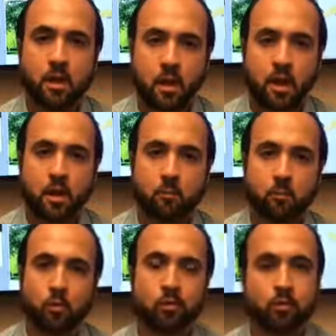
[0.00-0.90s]
Um,
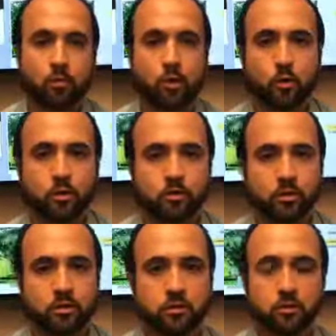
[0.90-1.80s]
or if you ever want to reach
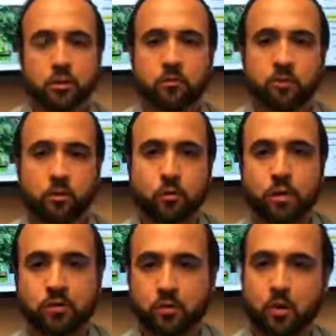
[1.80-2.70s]
us, you can feel free to
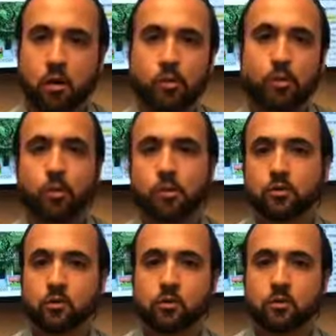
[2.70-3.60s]
give us a call at
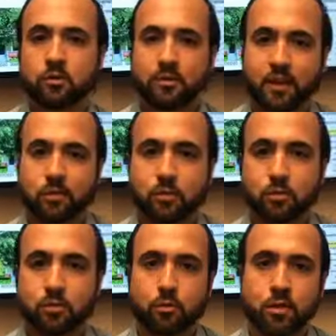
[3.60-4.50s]
312
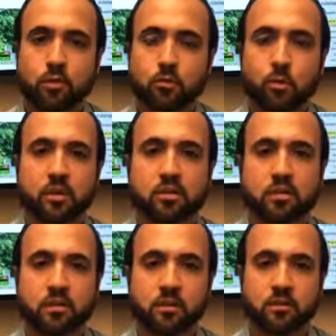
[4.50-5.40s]
523
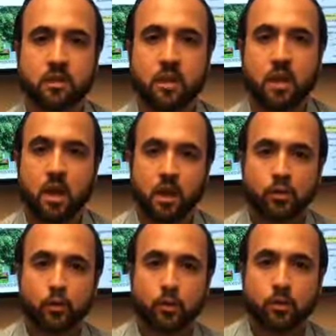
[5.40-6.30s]
2166. Again,
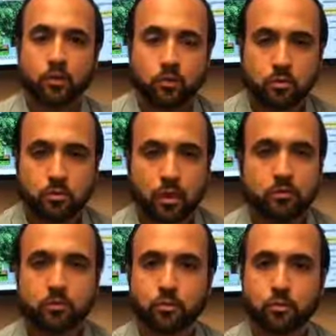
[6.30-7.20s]

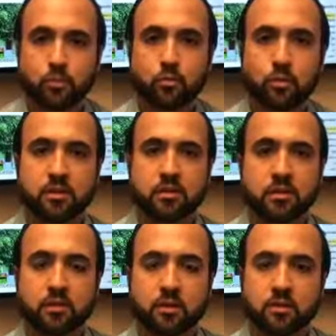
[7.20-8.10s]

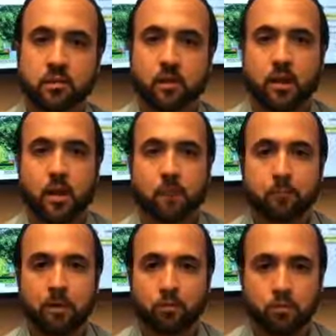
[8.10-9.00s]
312-523-2166. Um,
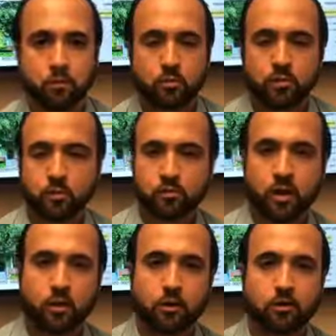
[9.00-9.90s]
if you choose to
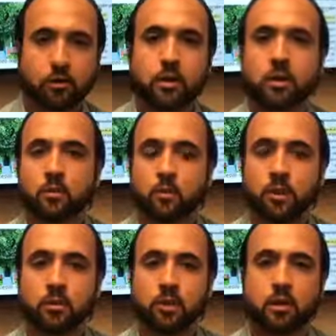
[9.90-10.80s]
hire an attorney, we
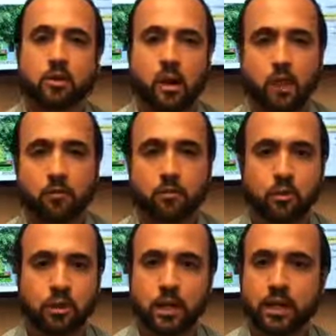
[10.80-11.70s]
would love to have you as our
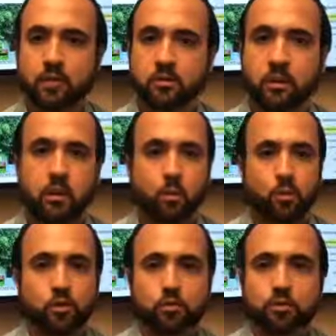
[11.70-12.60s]
clients. We
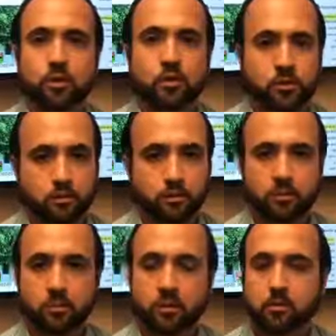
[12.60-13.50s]
charge on a contingency
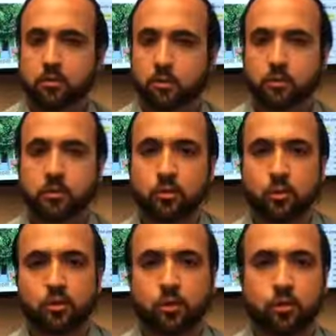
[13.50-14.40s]
basis, which means we
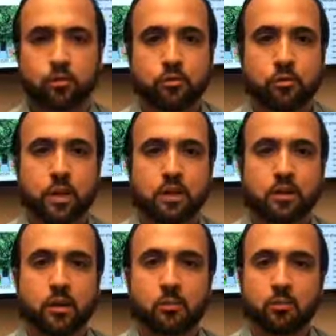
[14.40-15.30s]
don't charge you
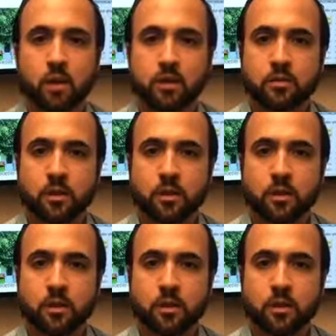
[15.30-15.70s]
anything up front.